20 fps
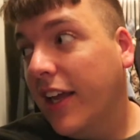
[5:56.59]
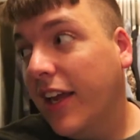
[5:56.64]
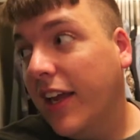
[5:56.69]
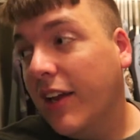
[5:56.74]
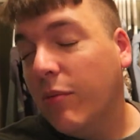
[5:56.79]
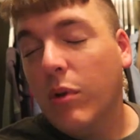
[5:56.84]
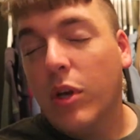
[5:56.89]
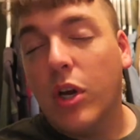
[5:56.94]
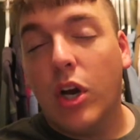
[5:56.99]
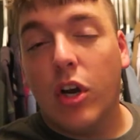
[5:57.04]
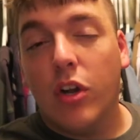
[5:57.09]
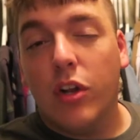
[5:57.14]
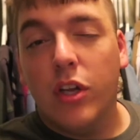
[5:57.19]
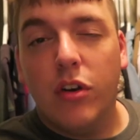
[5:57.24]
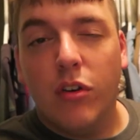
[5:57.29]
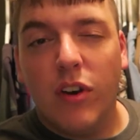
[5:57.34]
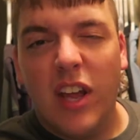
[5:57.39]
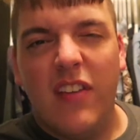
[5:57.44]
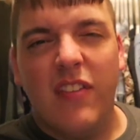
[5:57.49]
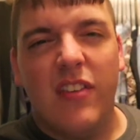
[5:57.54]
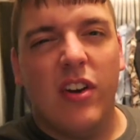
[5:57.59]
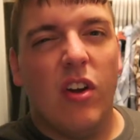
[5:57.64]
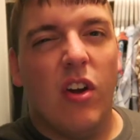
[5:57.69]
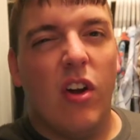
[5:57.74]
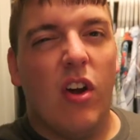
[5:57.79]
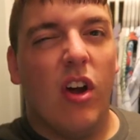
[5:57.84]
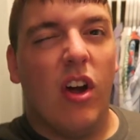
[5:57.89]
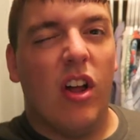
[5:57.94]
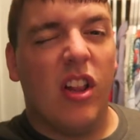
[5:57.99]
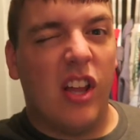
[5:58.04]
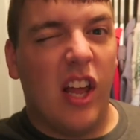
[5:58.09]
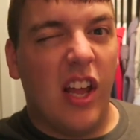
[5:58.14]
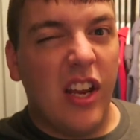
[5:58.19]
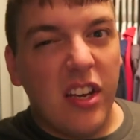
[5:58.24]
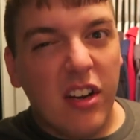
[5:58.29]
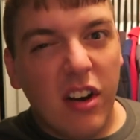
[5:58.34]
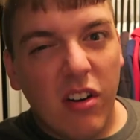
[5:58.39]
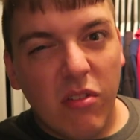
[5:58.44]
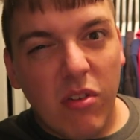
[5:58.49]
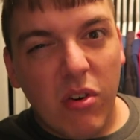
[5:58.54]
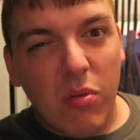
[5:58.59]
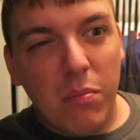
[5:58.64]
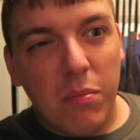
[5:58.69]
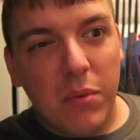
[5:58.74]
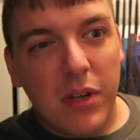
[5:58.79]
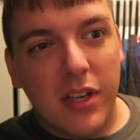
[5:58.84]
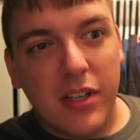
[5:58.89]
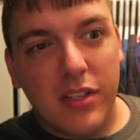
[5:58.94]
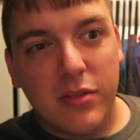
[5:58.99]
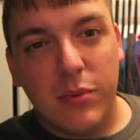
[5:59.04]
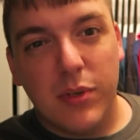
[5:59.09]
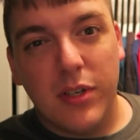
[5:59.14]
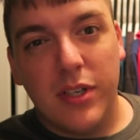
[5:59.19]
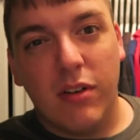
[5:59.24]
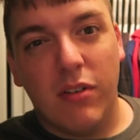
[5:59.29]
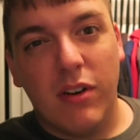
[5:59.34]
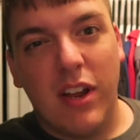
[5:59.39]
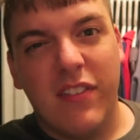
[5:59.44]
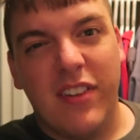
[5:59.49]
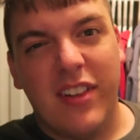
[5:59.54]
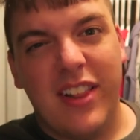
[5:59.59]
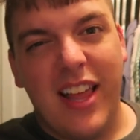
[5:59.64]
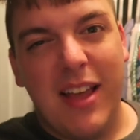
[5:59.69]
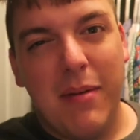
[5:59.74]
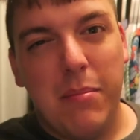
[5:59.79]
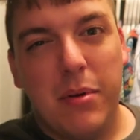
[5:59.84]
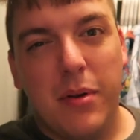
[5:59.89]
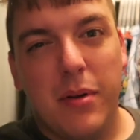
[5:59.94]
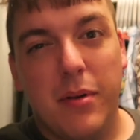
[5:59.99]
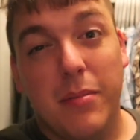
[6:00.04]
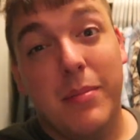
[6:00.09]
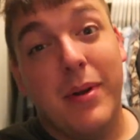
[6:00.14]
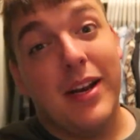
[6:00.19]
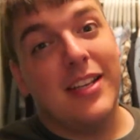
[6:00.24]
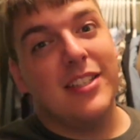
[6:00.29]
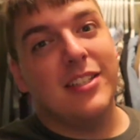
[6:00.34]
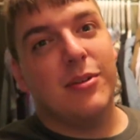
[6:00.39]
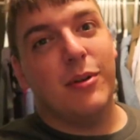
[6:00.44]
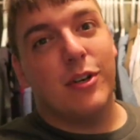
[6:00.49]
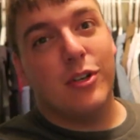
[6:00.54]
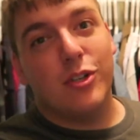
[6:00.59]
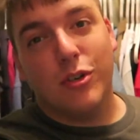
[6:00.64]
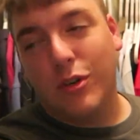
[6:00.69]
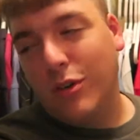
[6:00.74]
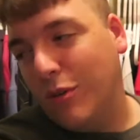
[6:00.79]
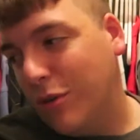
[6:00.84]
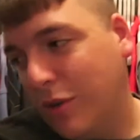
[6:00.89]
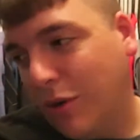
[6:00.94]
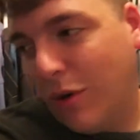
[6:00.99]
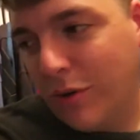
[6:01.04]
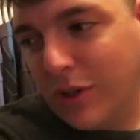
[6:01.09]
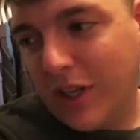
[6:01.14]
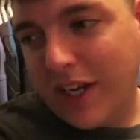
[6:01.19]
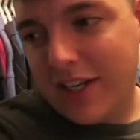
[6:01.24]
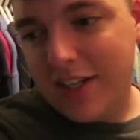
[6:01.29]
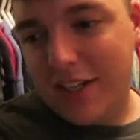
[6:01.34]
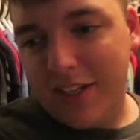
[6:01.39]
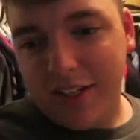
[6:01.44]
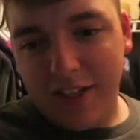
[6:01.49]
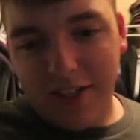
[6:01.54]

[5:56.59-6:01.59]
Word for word: And we currently don't have a, a light in our room because we don't have a lamp. But I still want to show you. So hold on.